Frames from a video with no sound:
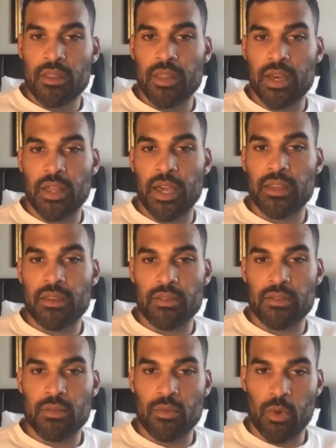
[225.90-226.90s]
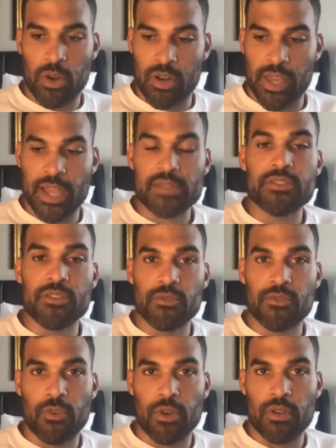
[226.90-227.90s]
that like we're going to
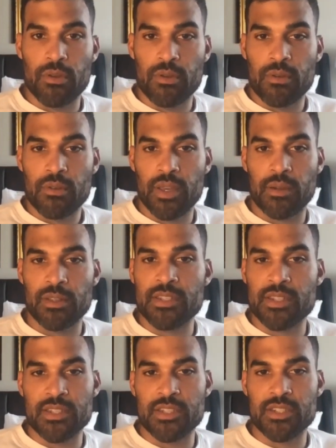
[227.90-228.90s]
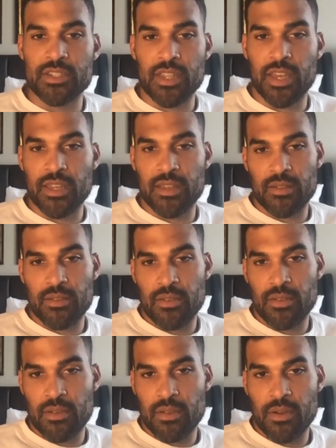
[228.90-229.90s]
execute for you. Like this isn't just like
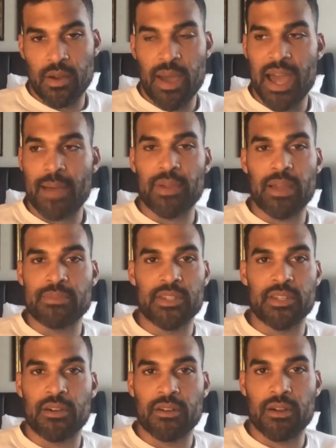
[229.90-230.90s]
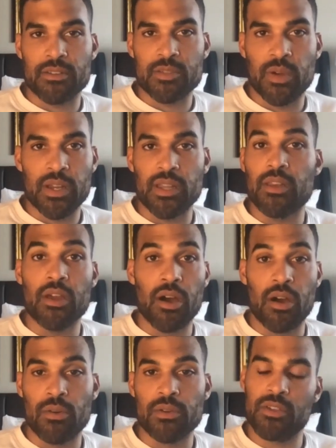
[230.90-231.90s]
I'm happy I'm sitting on all this money.
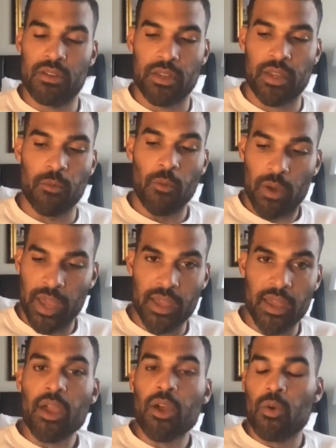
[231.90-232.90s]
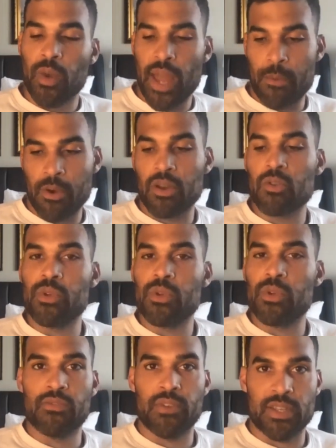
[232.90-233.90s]
No, it's going to like okay, well now we're going to
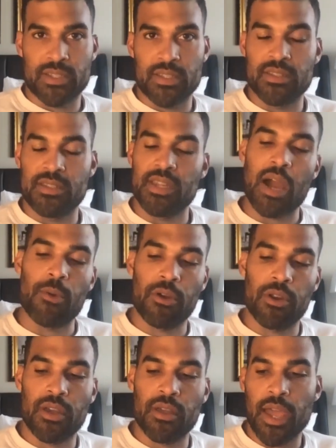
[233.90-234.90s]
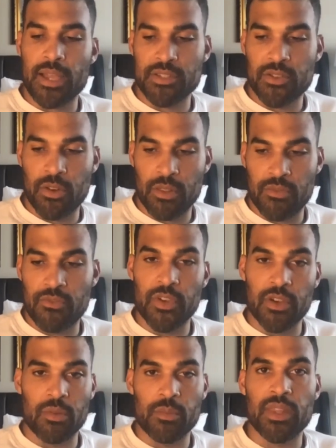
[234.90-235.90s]
reinvest this. Now we're going to execute on the
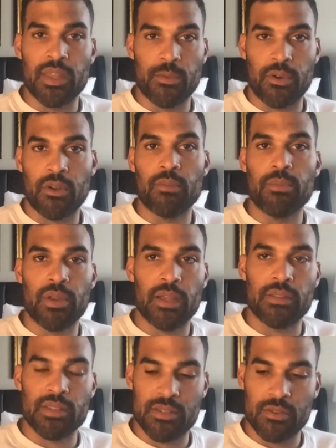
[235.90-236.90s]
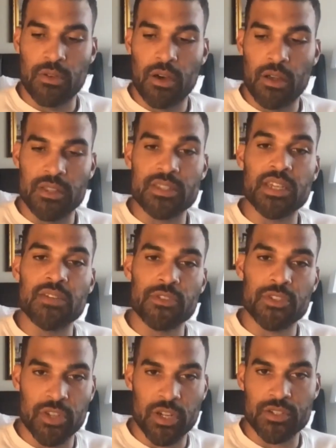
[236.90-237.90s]
film, and then we're going to build out this whole all these
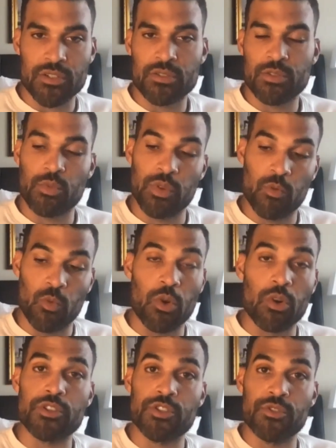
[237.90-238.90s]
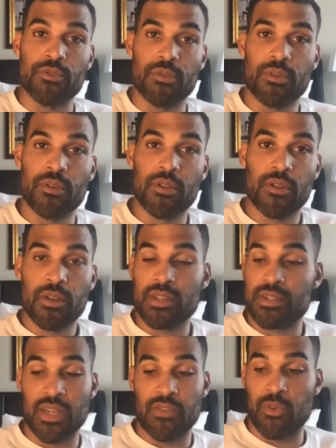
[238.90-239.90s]
infrastructures to reward you.
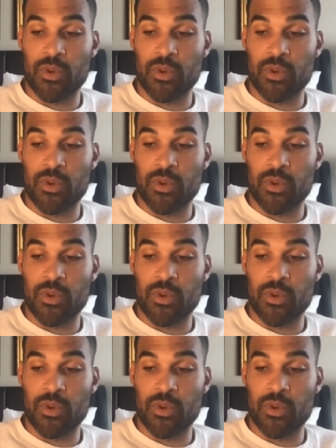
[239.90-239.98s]
Because if